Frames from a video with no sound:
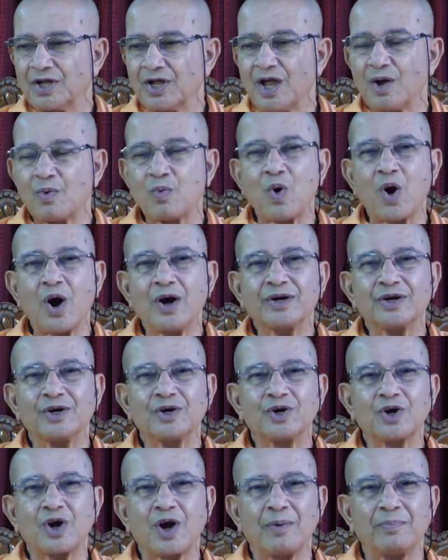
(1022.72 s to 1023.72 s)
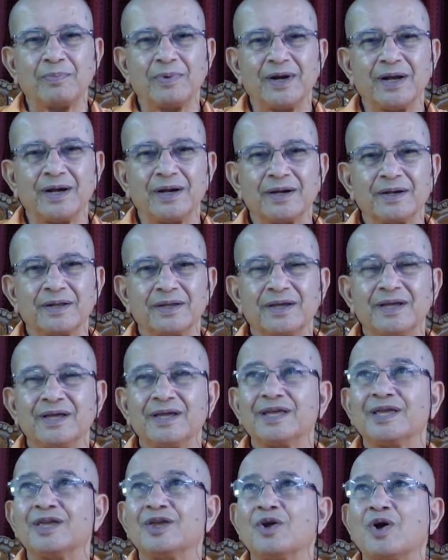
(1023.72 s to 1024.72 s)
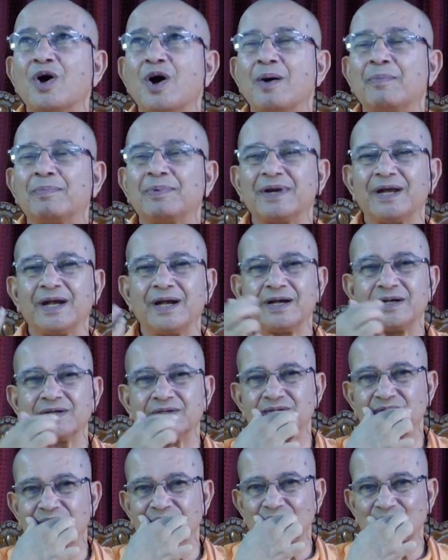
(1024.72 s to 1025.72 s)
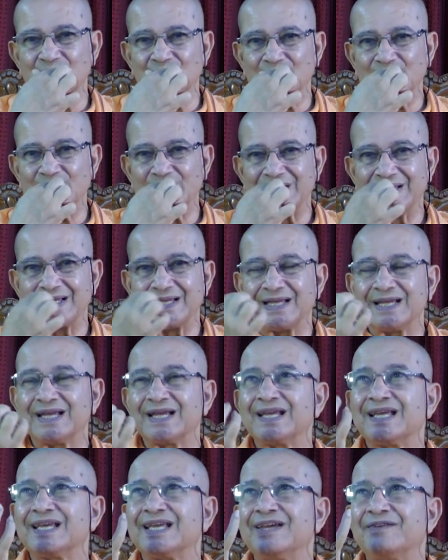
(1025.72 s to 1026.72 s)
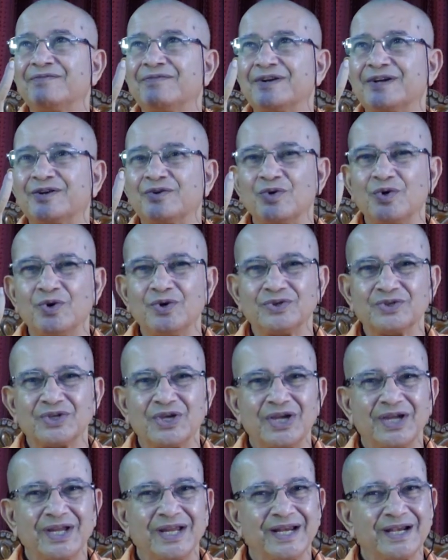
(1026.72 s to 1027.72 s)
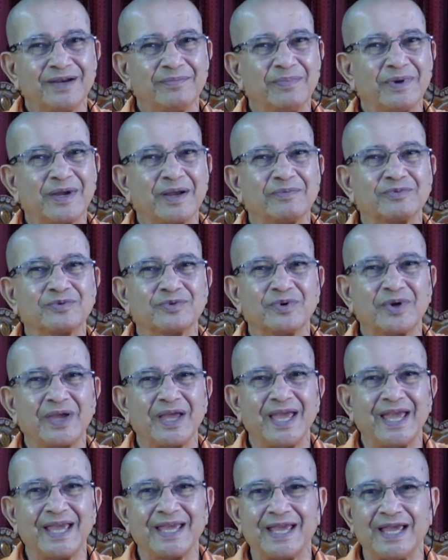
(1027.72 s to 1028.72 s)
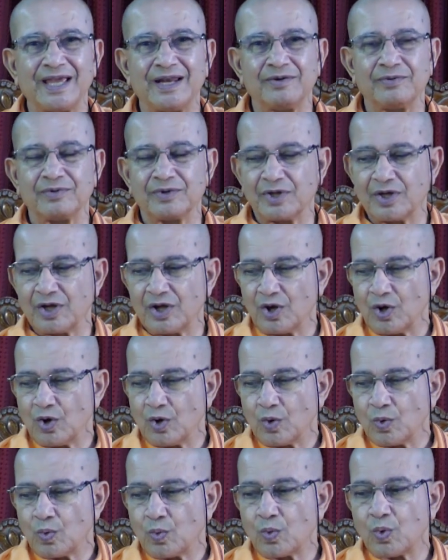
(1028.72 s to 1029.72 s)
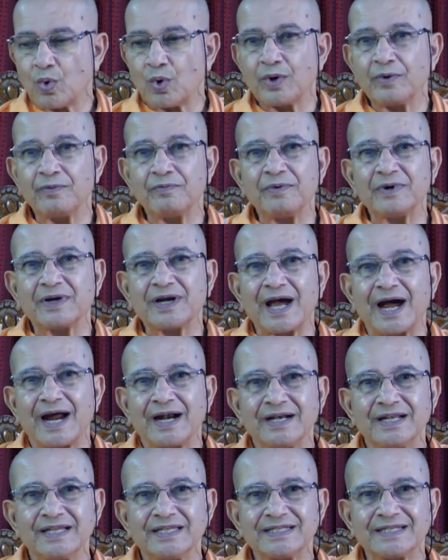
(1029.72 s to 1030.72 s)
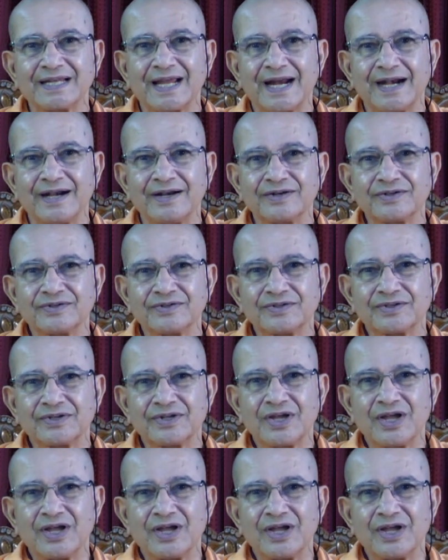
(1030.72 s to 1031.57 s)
A water droplet evaporates. If it knows, it becomes again, if it understands,